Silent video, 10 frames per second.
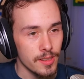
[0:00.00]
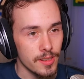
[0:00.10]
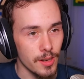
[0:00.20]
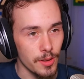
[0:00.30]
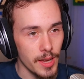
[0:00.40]

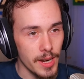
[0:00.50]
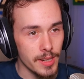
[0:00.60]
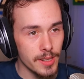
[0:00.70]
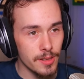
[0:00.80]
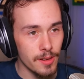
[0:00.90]
So that
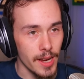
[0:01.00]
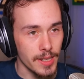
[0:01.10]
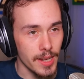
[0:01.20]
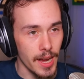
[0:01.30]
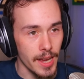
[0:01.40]
is correct.
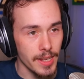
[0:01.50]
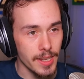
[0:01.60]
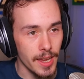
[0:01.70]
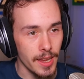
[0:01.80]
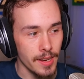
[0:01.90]
I
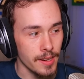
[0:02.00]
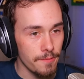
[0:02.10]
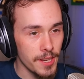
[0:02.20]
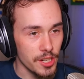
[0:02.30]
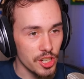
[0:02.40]
can
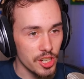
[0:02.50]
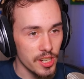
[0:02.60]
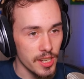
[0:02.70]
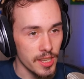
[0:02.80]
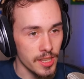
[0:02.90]
fish
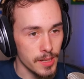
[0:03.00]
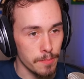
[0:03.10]
in this